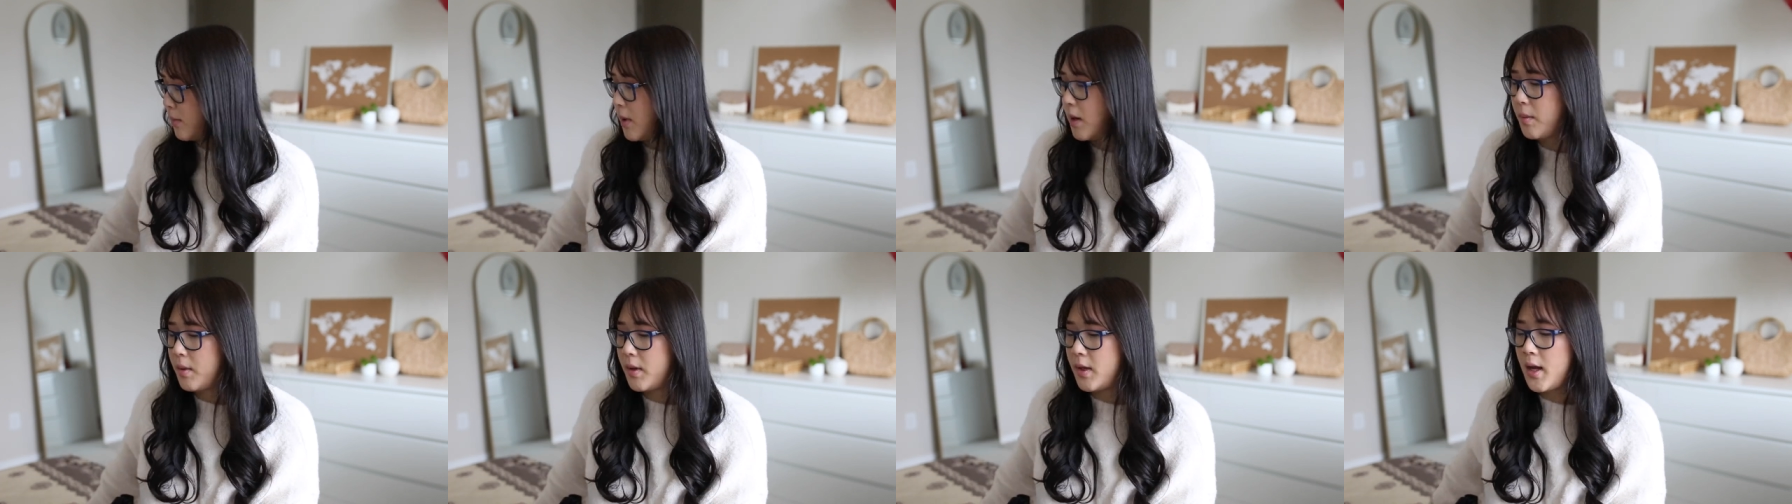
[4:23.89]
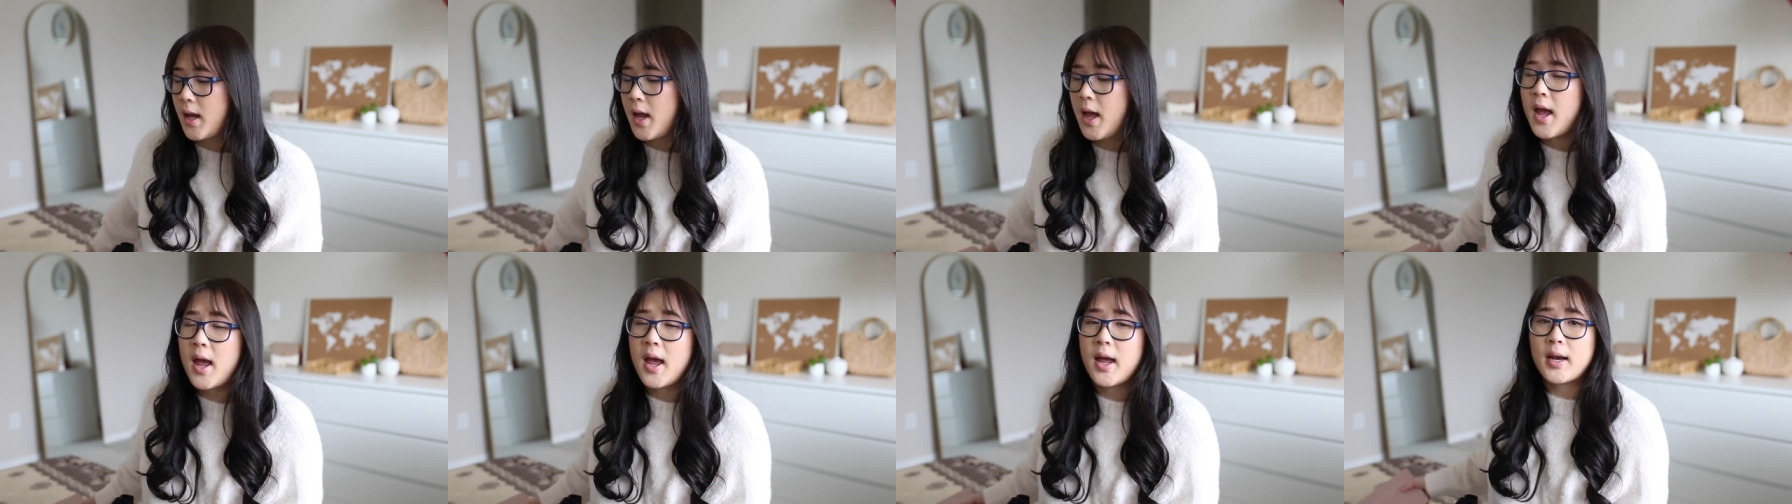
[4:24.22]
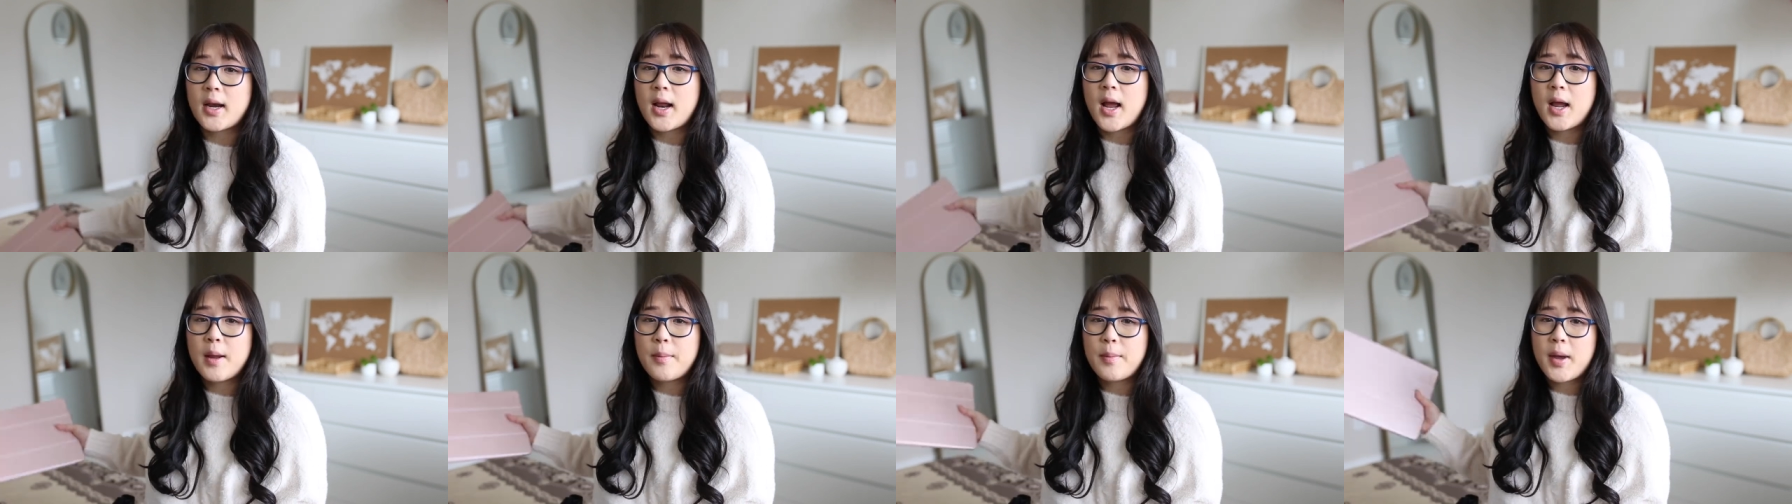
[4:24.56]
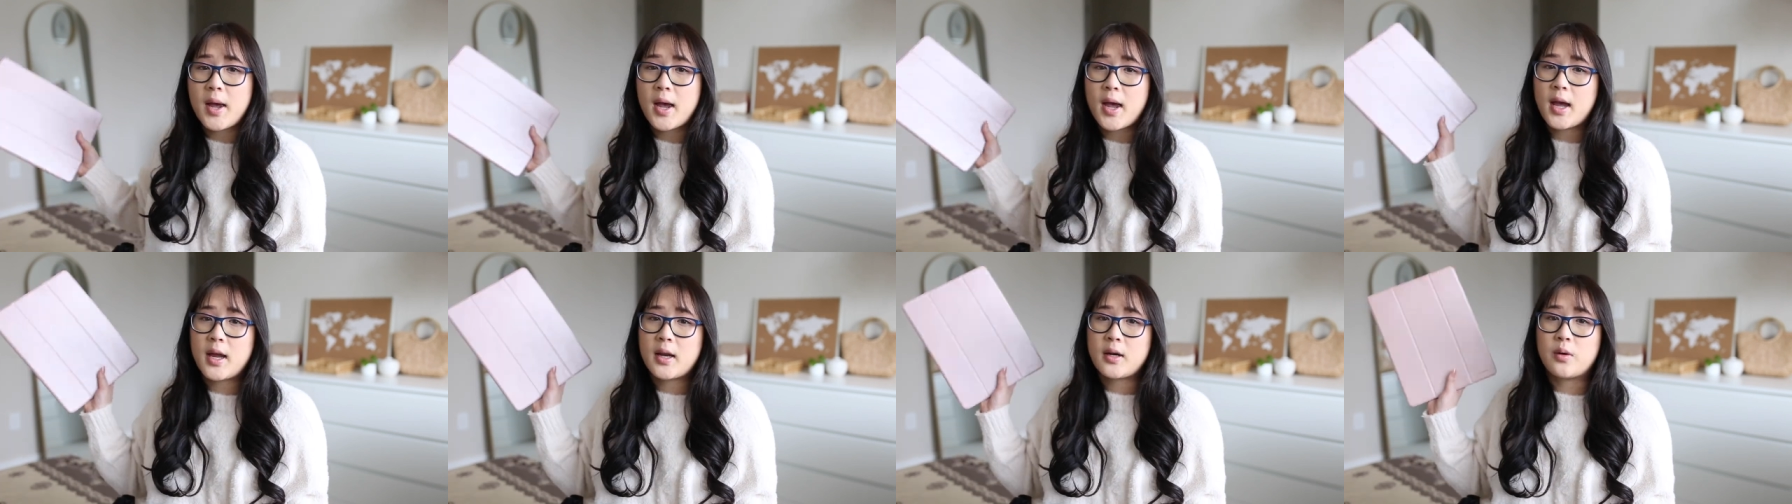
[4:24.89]
maybe an
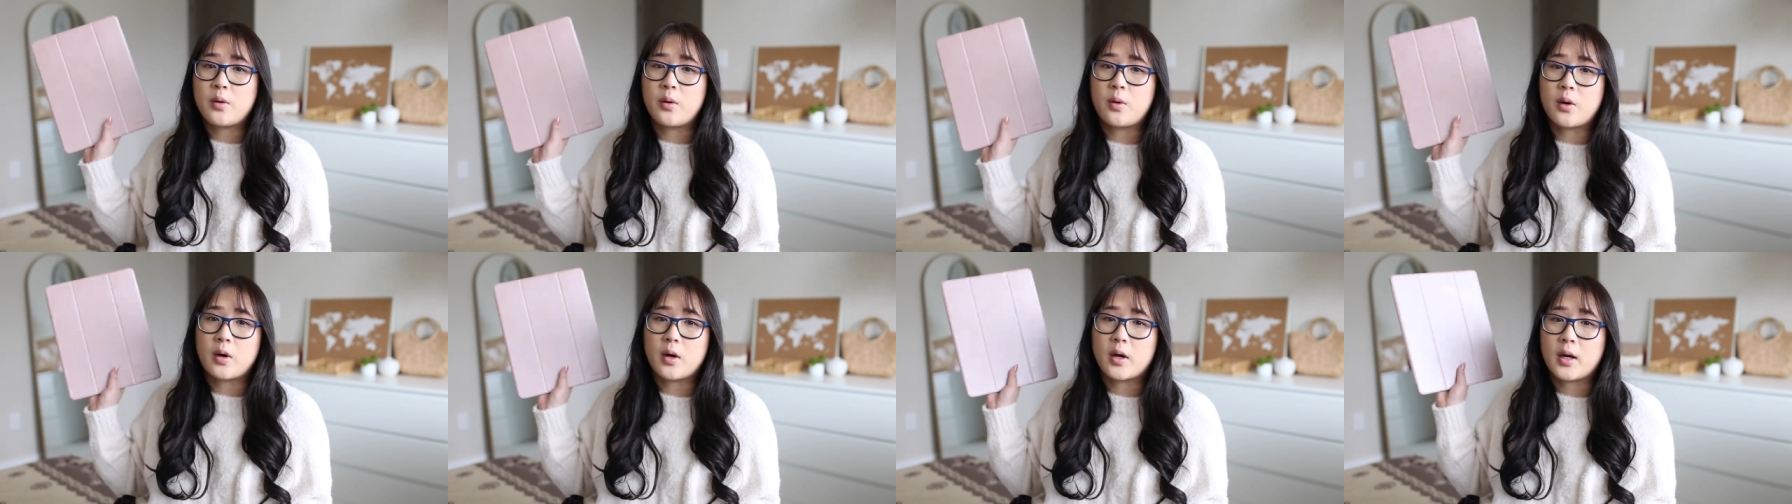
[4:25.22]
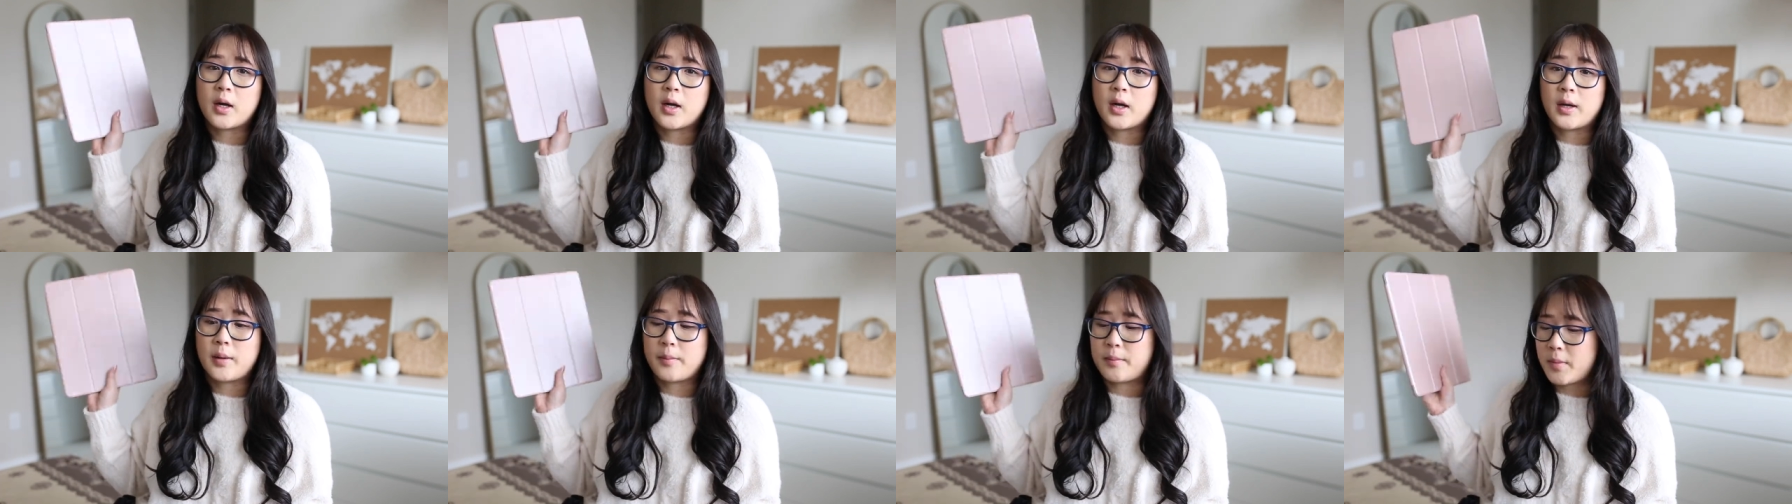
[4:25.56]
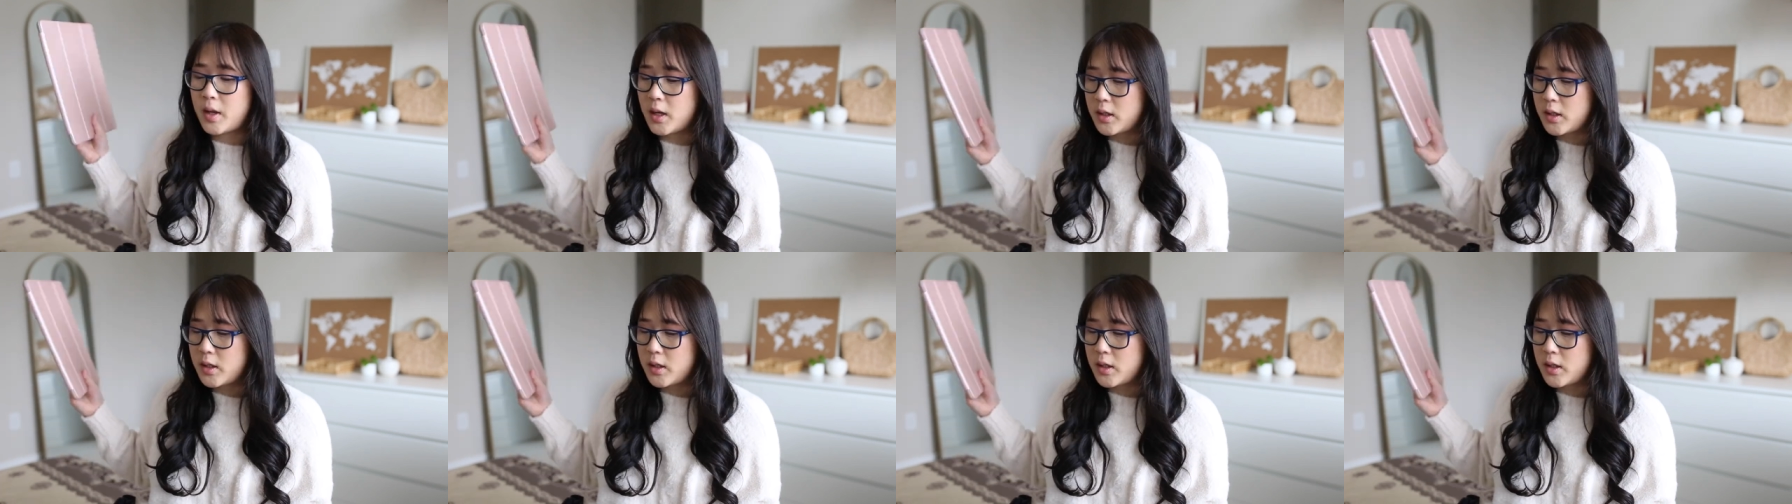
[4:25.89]
iPad or um,